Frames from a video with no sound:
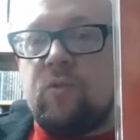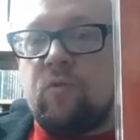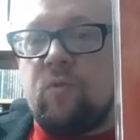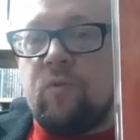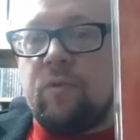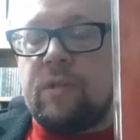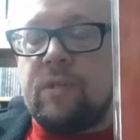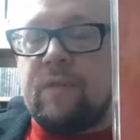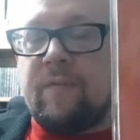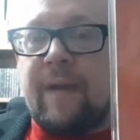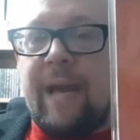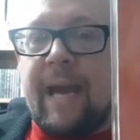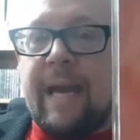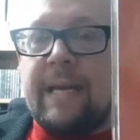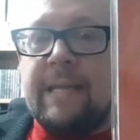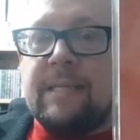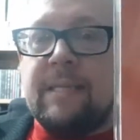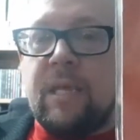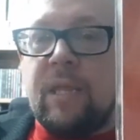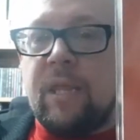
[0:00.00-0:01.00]
orders of
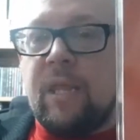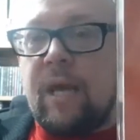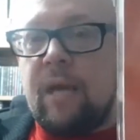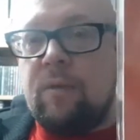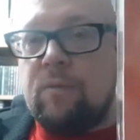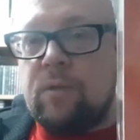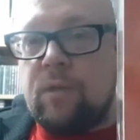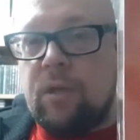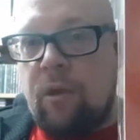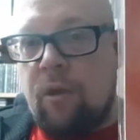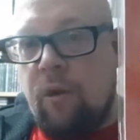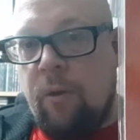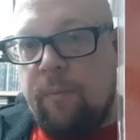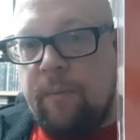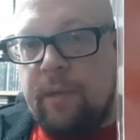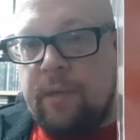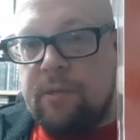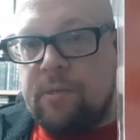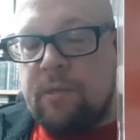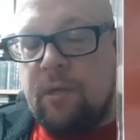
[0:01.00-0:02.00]
80,000
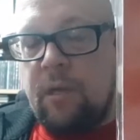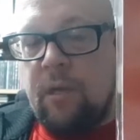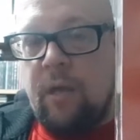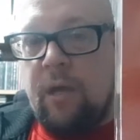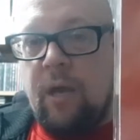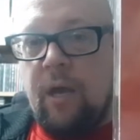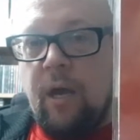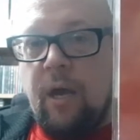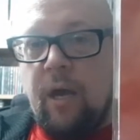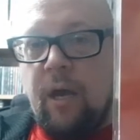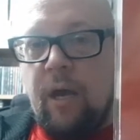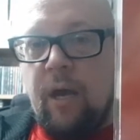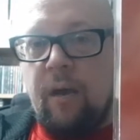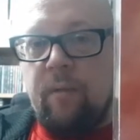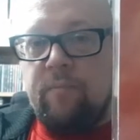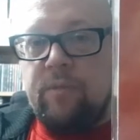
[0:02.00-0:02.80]
copies. Um,